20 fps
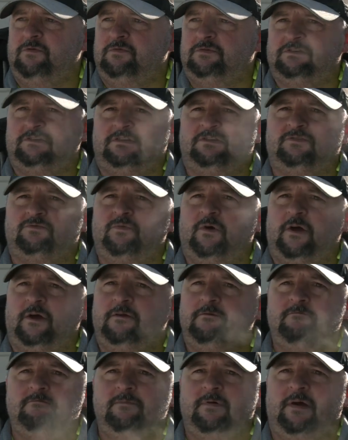was in his way
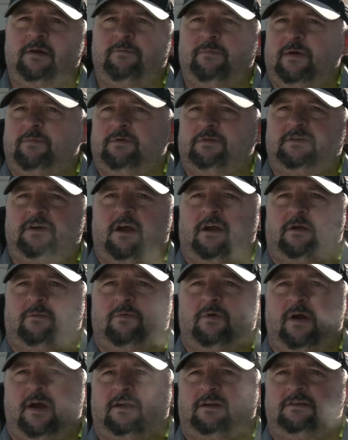and maybe tired of
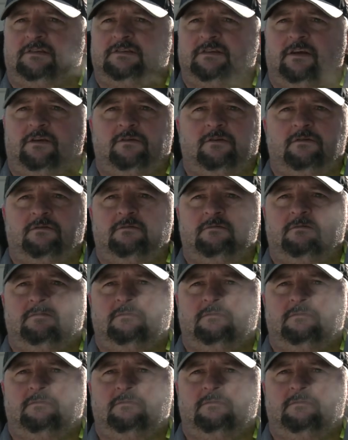practice. I don't know.